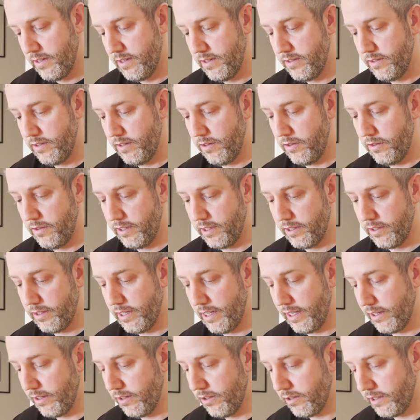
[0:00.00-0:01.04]
So you can
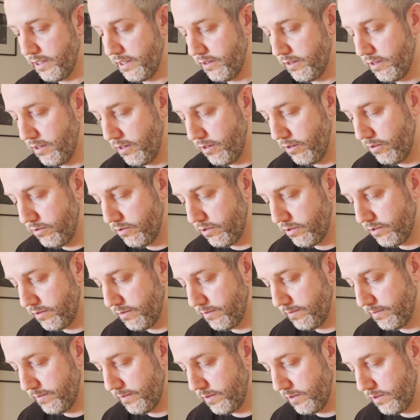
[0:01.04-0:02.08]
take a look at those.
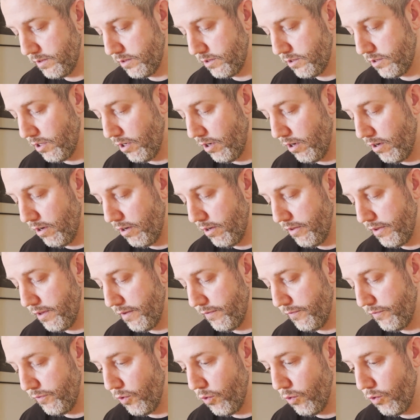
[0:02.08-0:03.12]
Call the
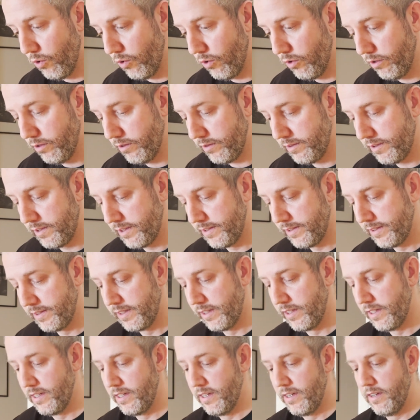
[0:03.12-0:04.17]
Four.
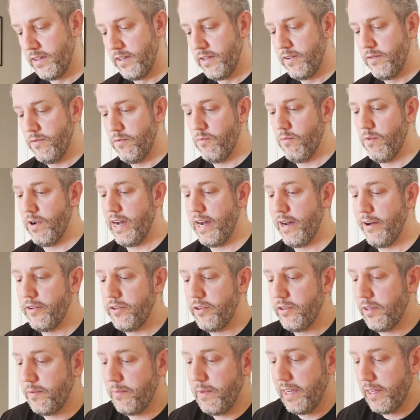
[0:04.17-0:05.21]
Wow,
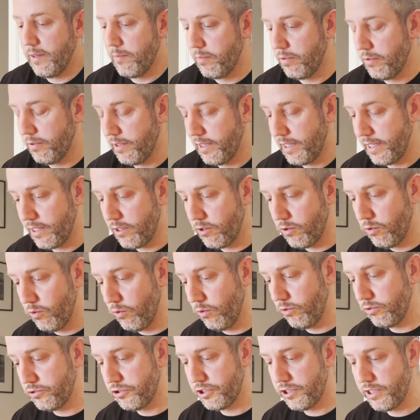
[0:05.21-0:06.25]
you could make a pretty
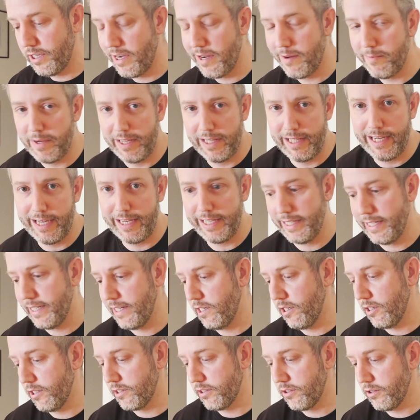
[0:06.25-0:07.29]
cool shaman-like
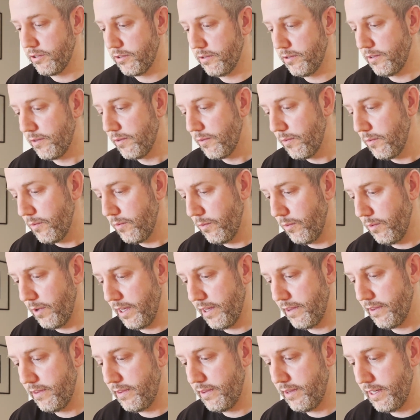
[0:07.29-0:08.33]
character
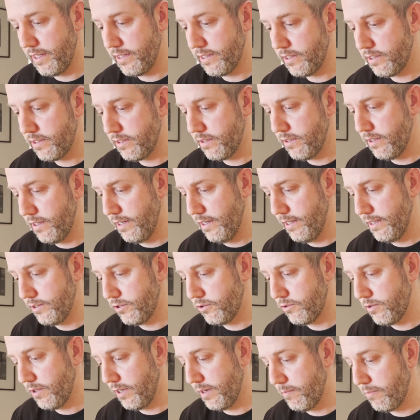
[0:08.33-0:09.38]
with this
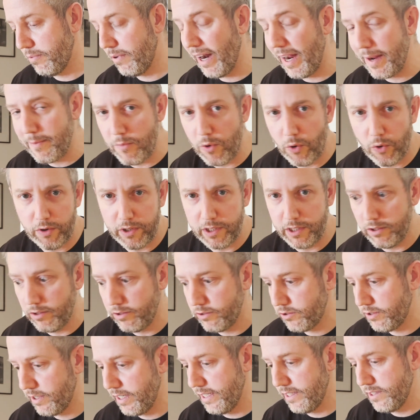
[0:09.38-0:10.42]
primordial
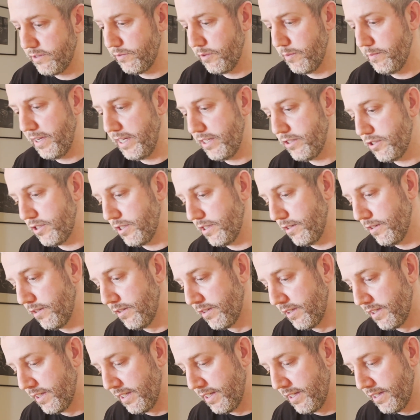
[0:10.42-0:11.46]
transformation,
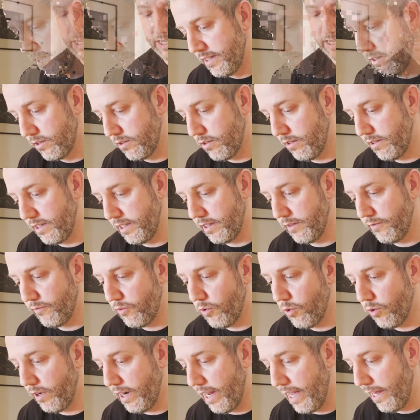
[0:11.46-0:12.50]
calling the
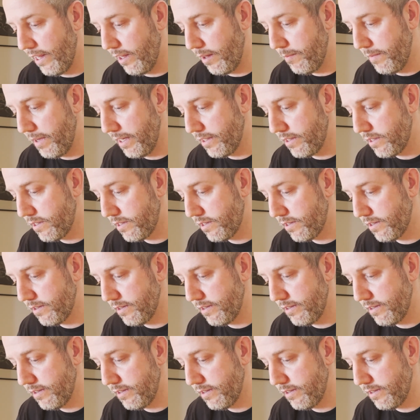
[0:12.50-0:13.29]
four elements.